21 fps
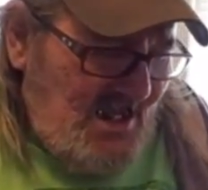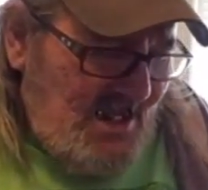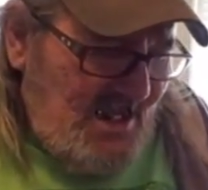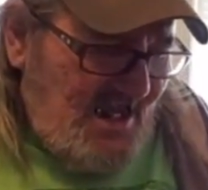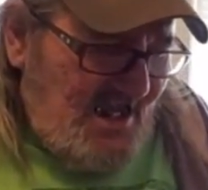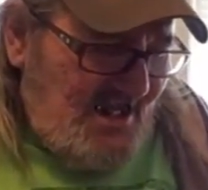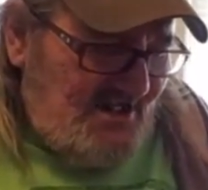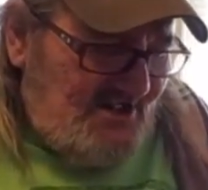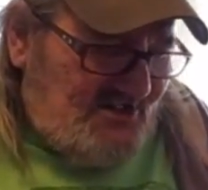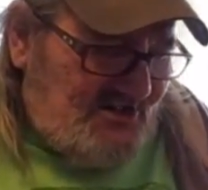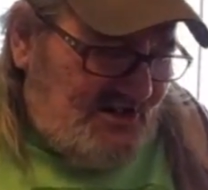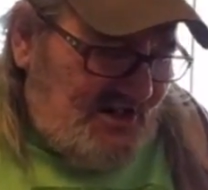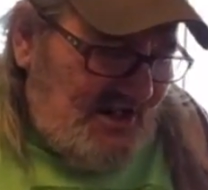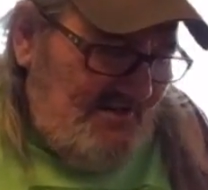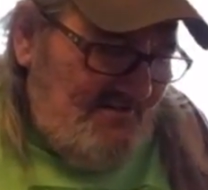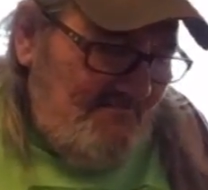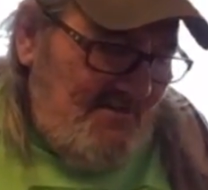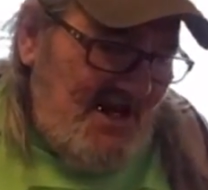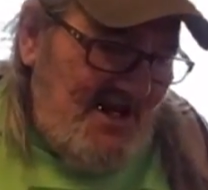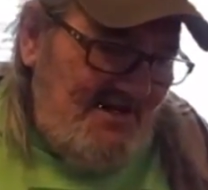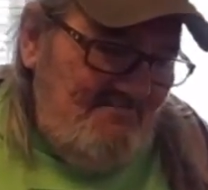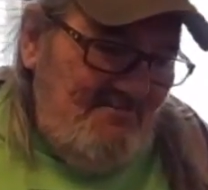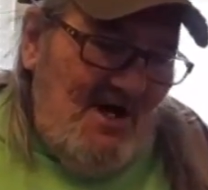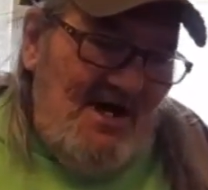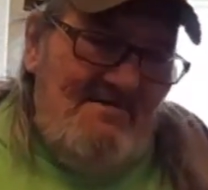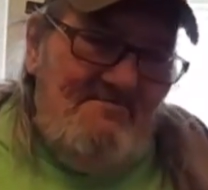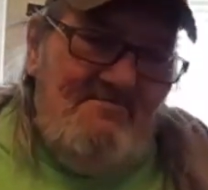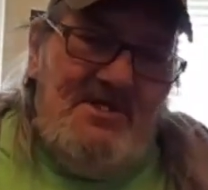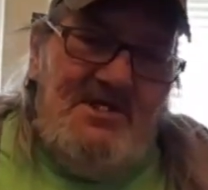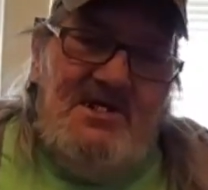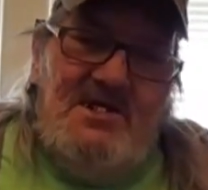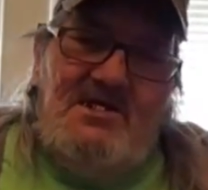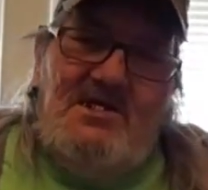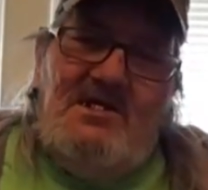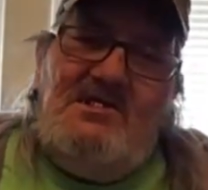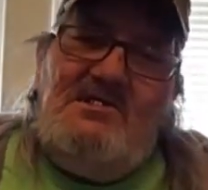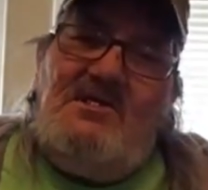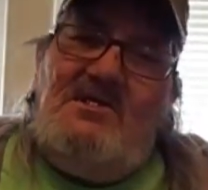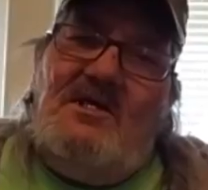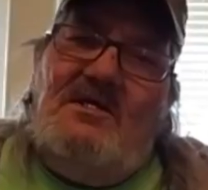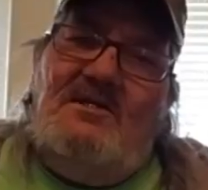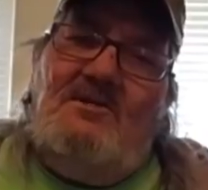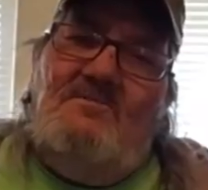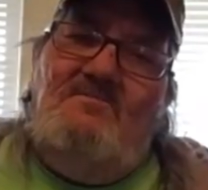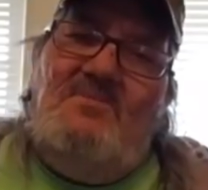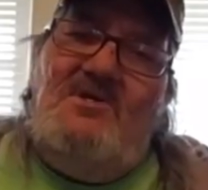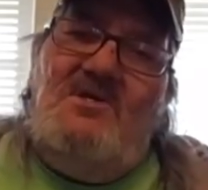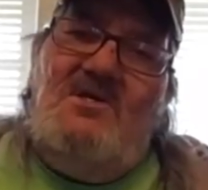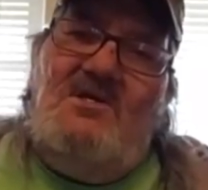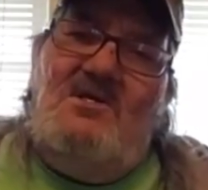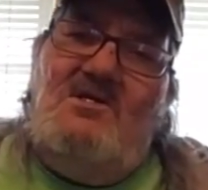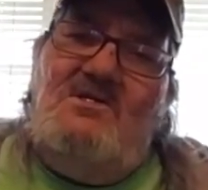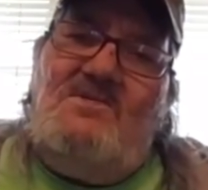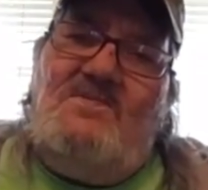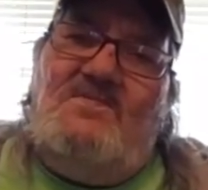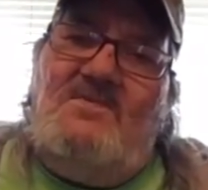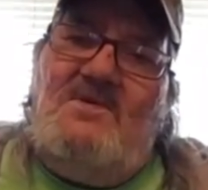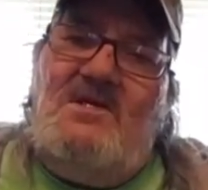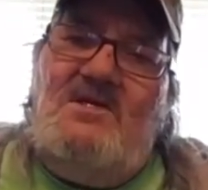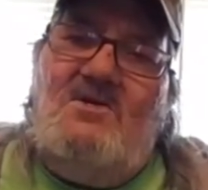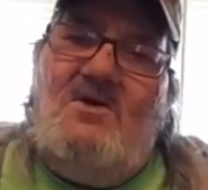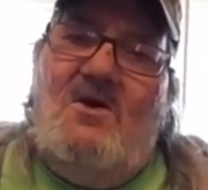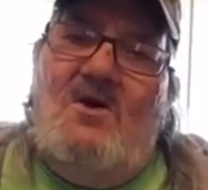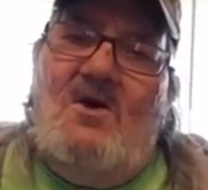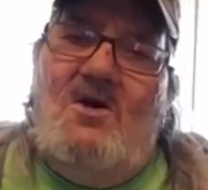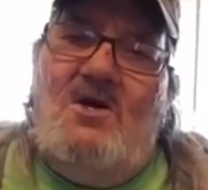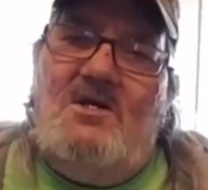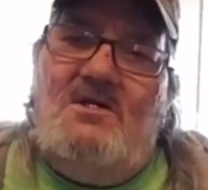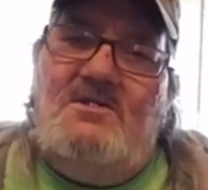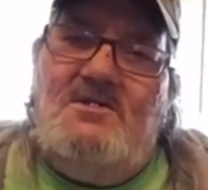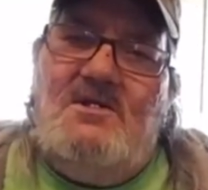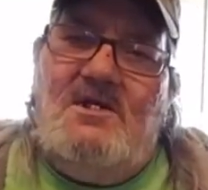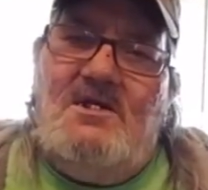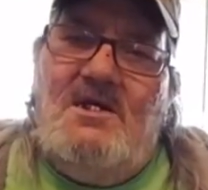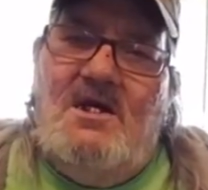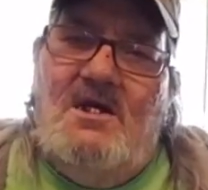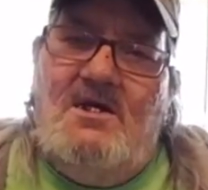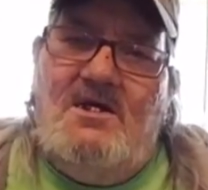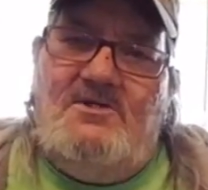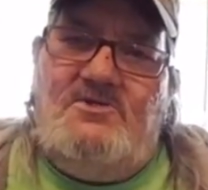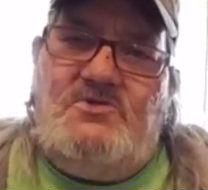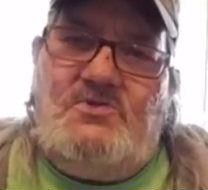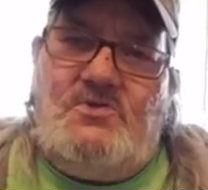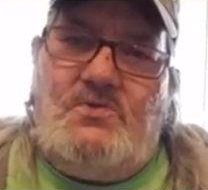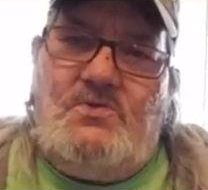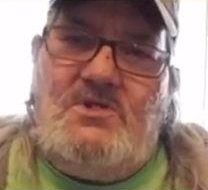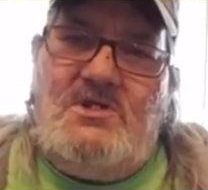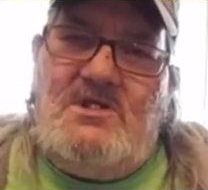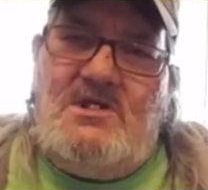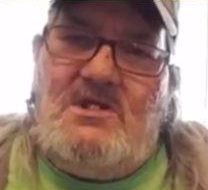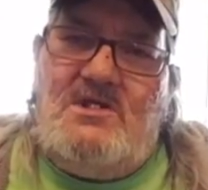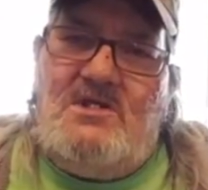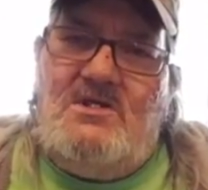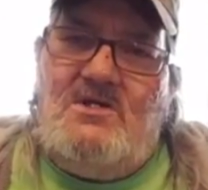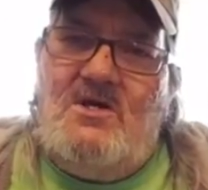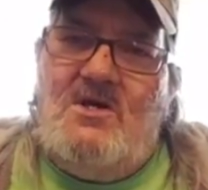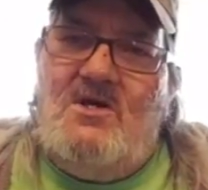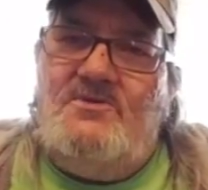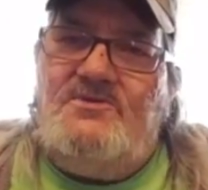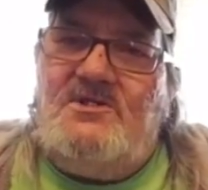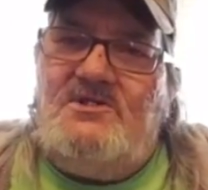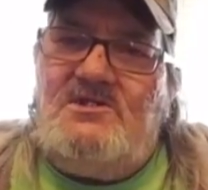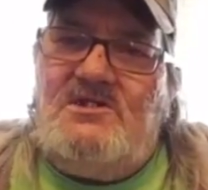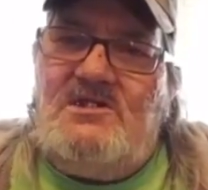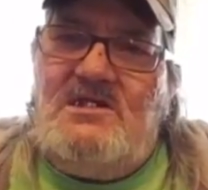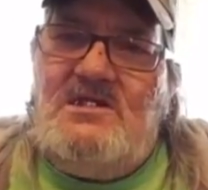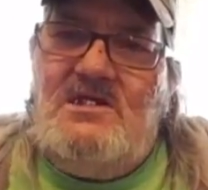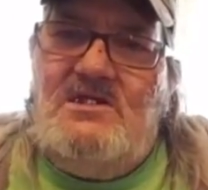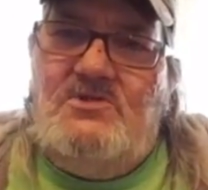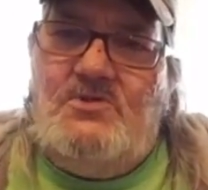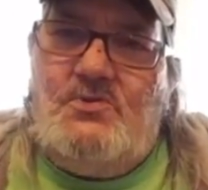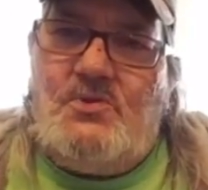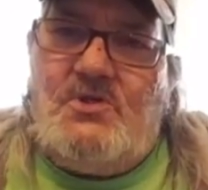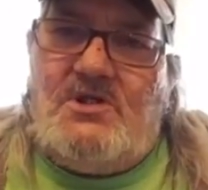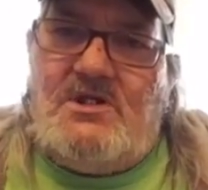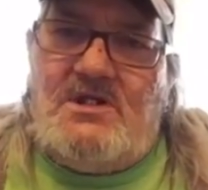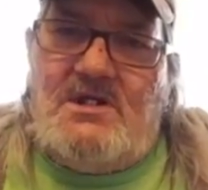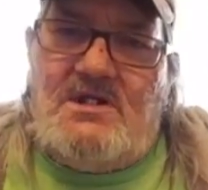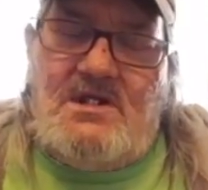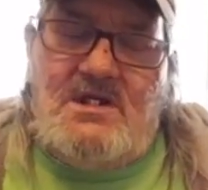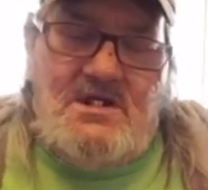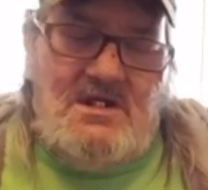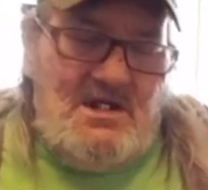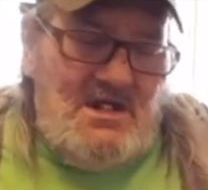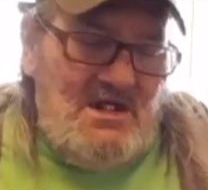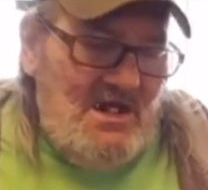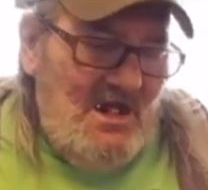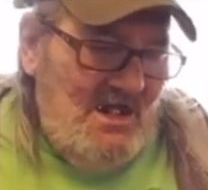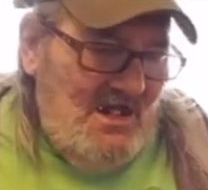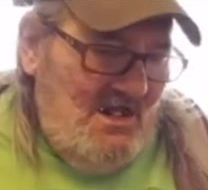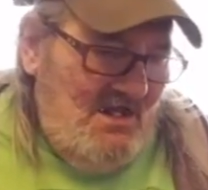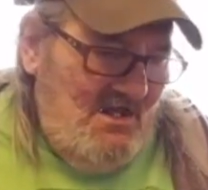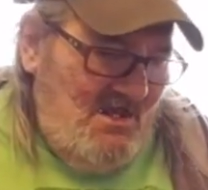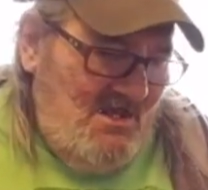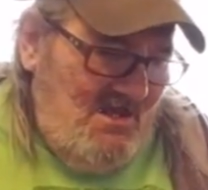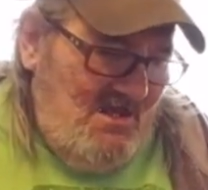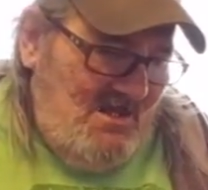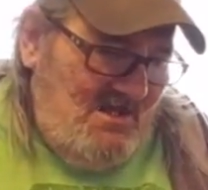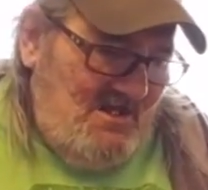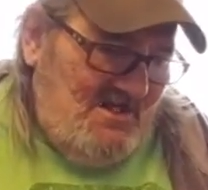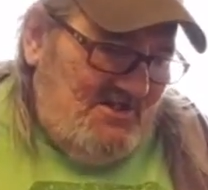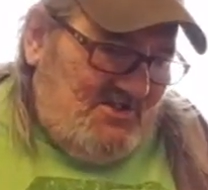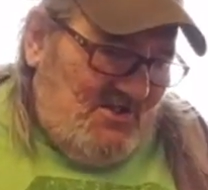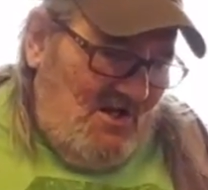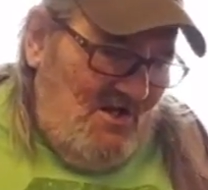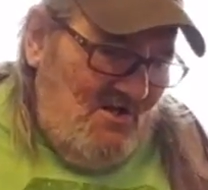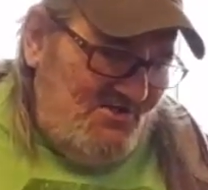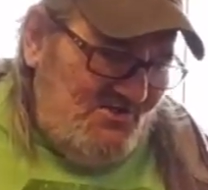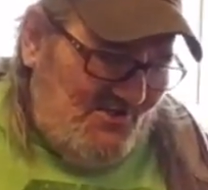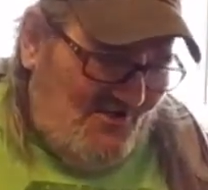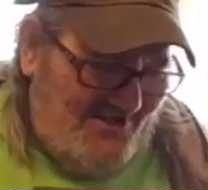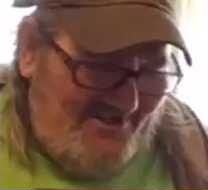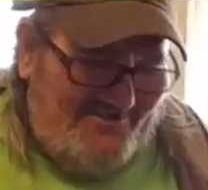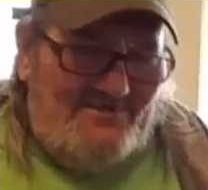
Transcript: It's made by bees, and the bees feed on a tree called the tea tree. It's also,